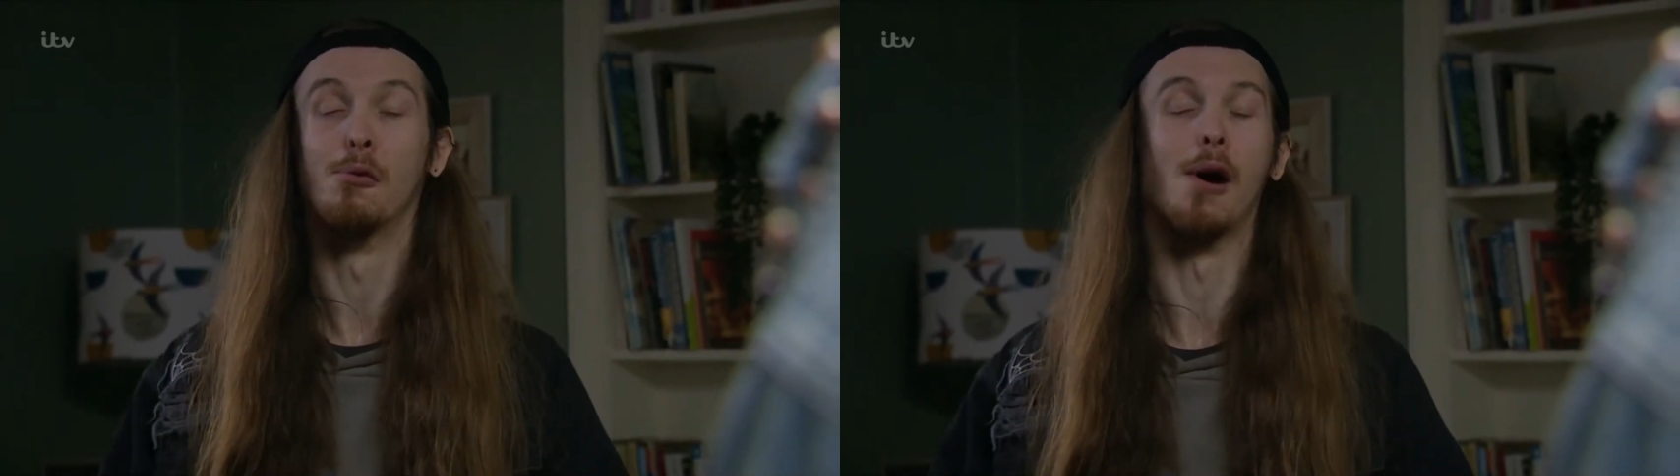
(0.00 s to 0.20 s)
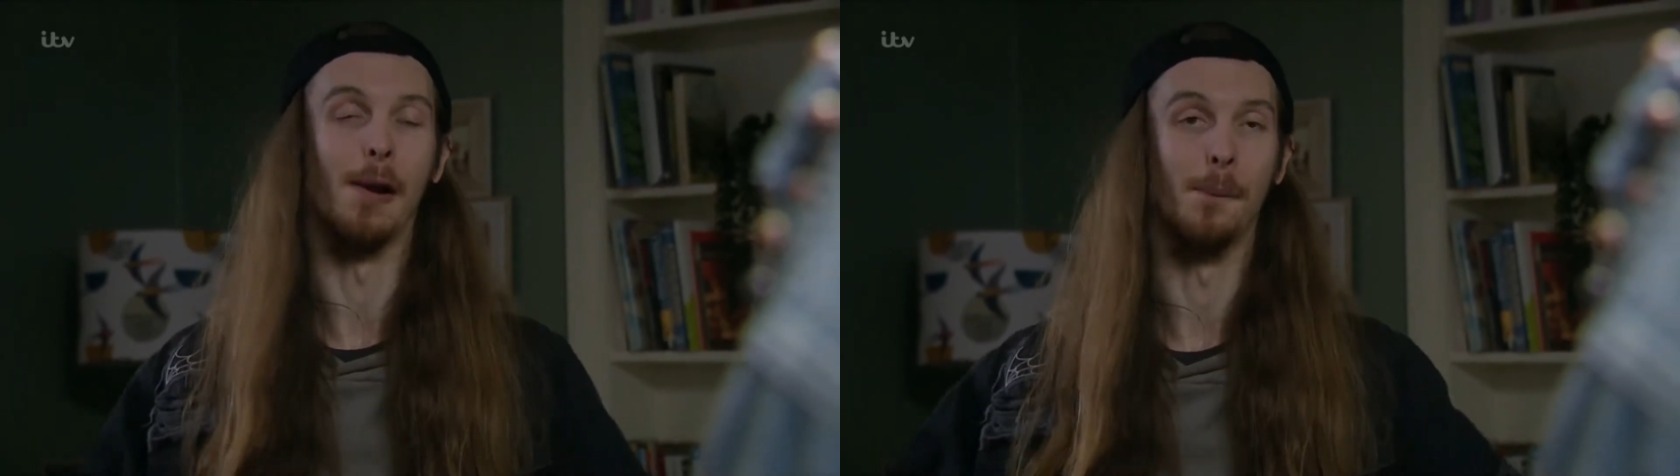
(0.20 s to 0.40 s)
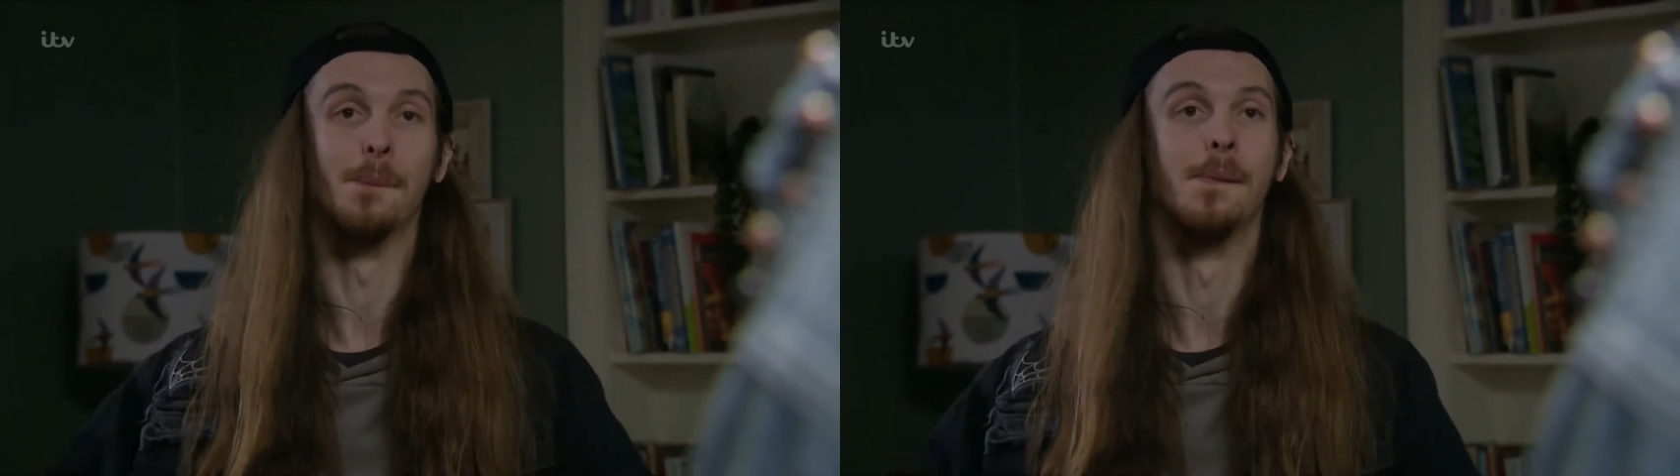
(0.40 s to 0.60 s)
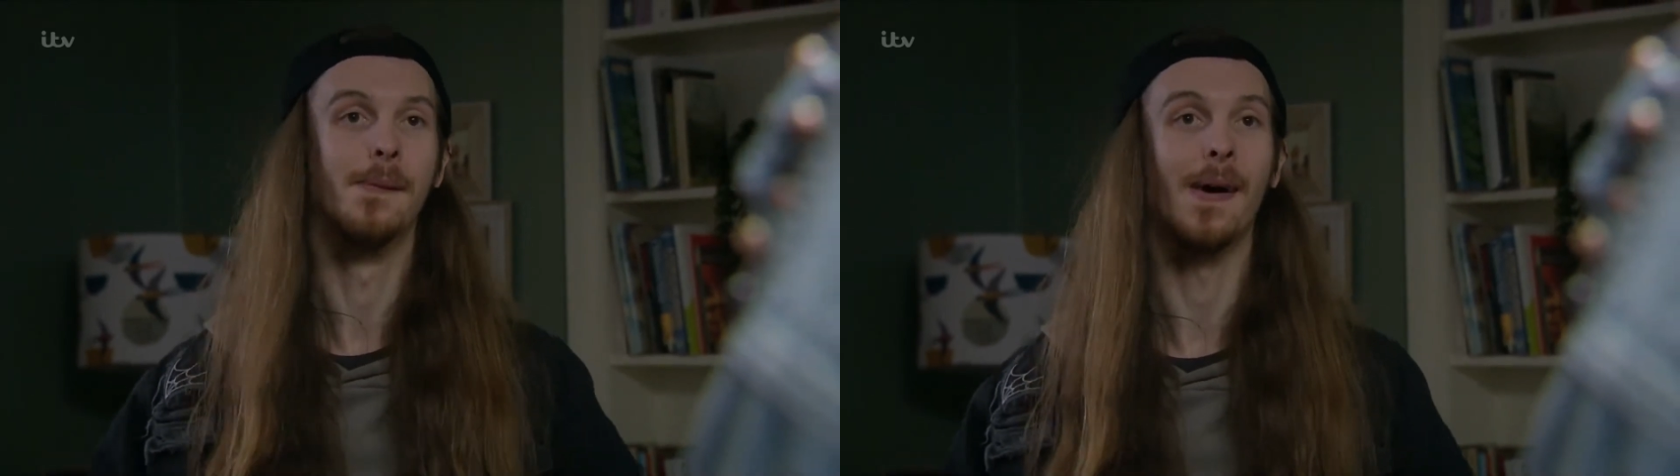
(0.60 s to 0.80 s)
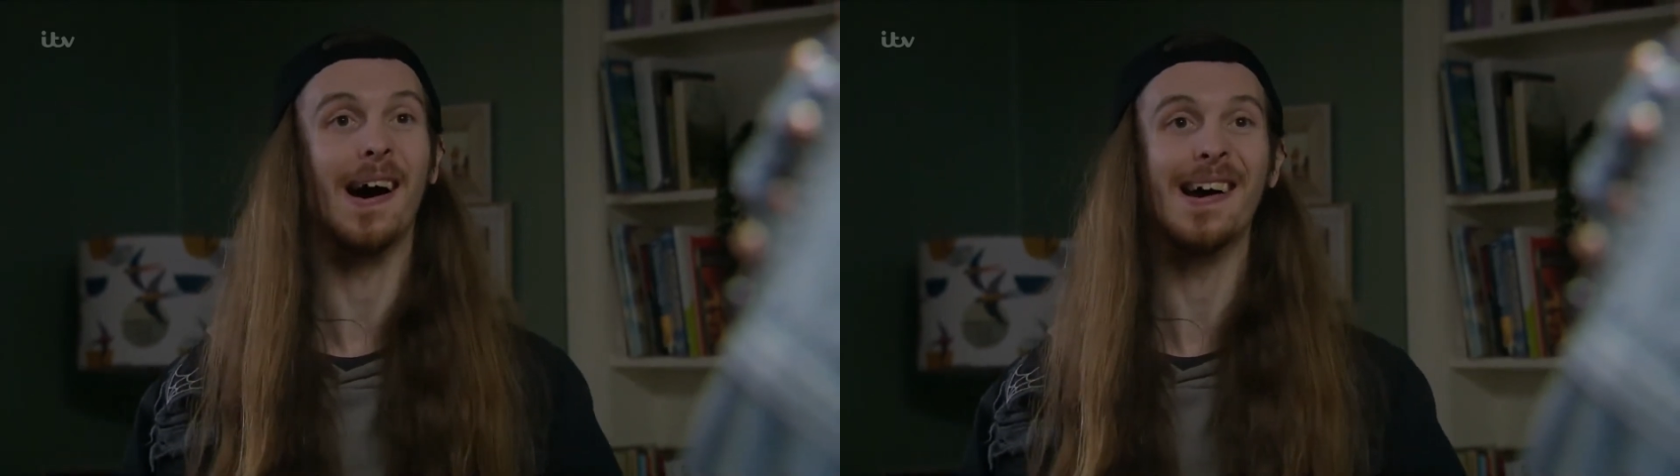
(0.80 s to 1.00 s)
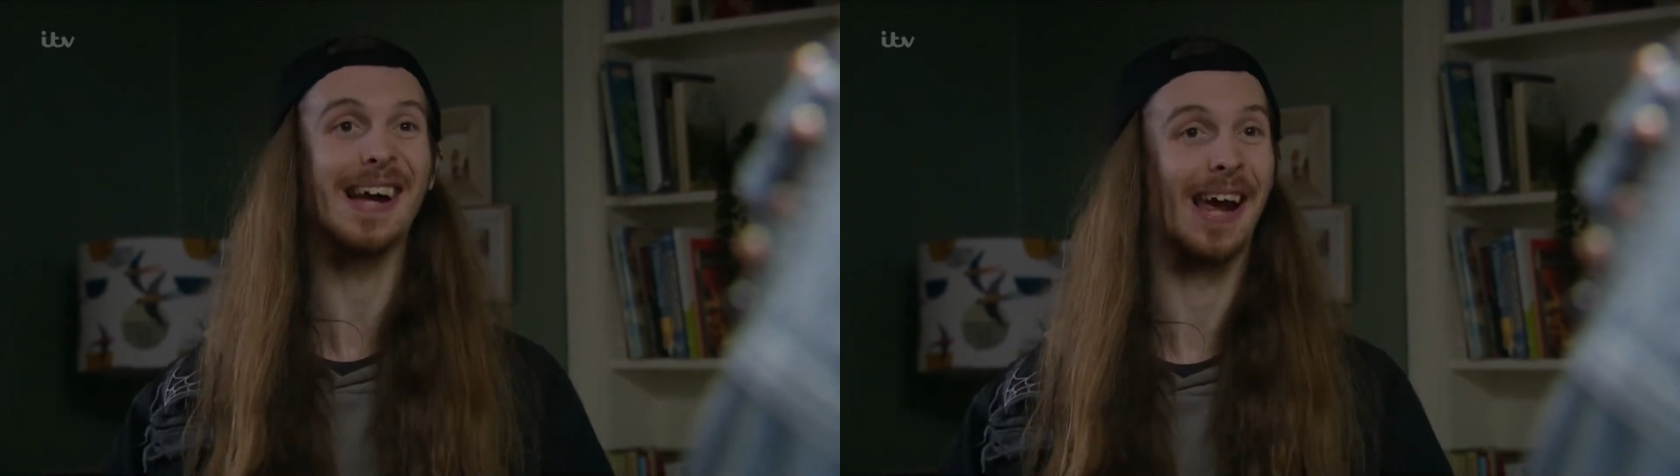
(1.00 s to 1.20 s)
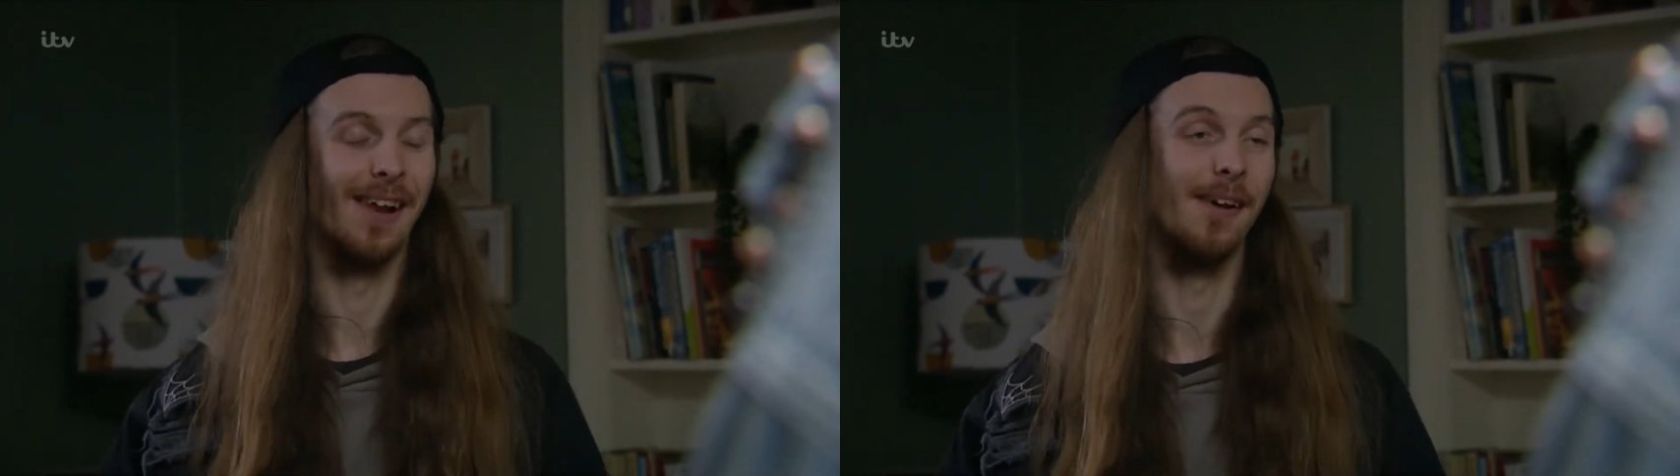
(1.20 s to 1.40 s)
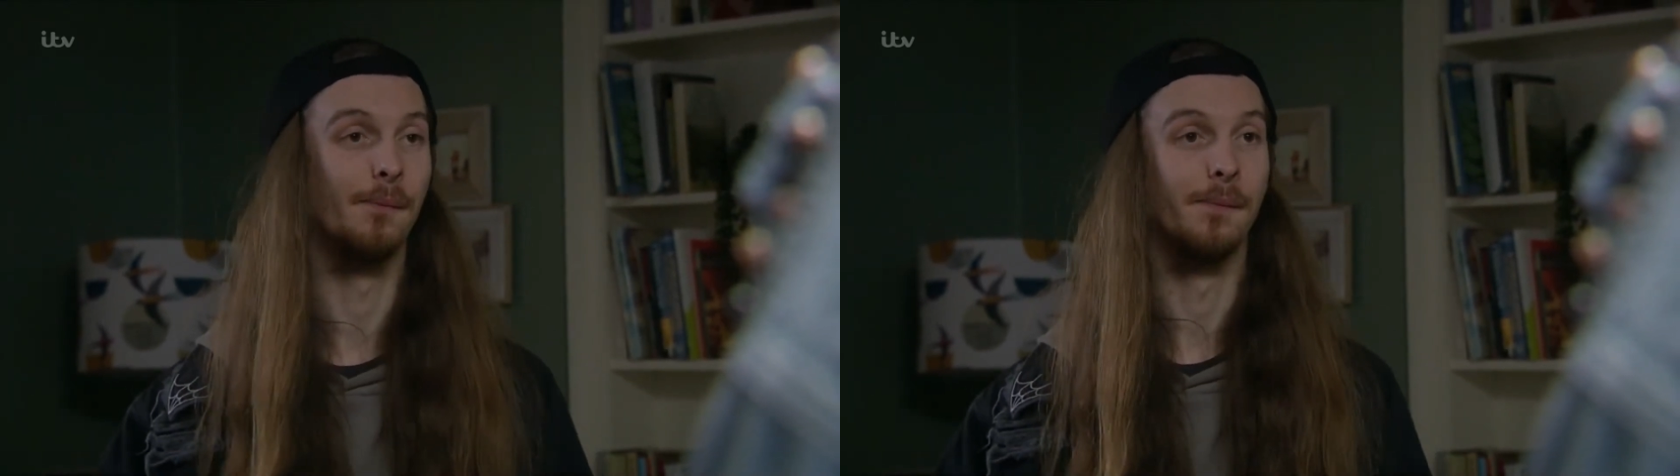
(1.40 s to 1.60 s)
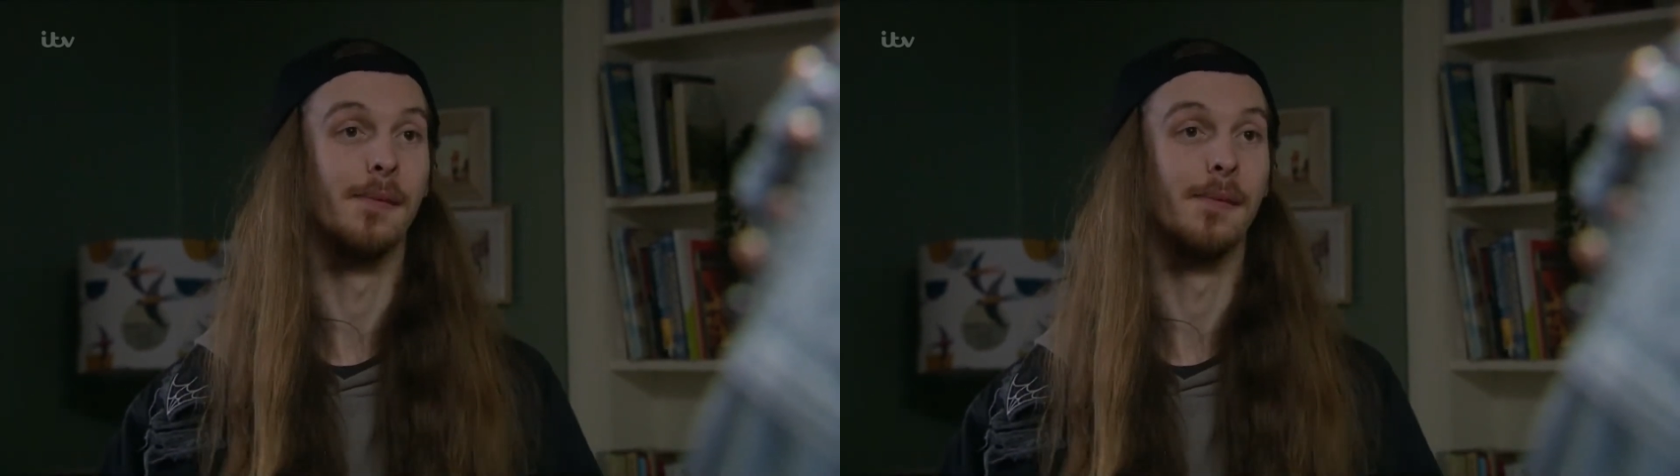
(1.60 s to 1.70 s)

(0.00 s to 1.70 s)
Right. I get it.